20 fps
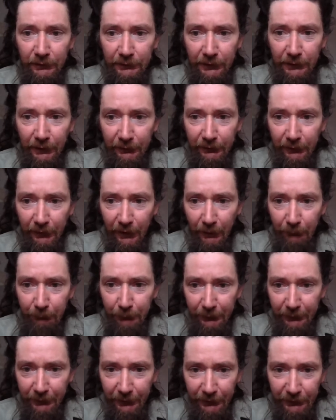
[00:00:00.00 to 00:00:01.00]
select the
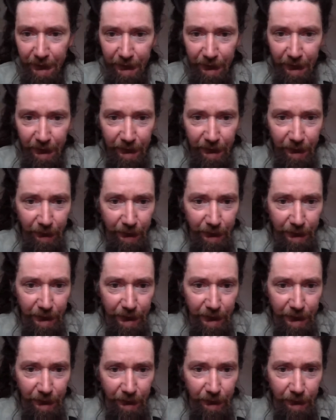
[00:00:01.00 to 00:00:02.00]
application that you want to
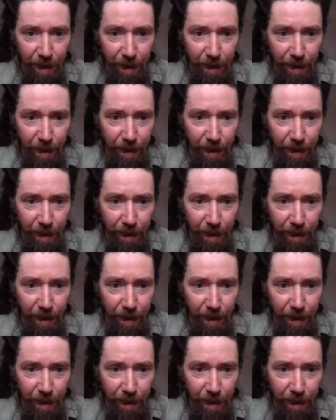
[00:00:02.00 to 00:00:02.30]
show.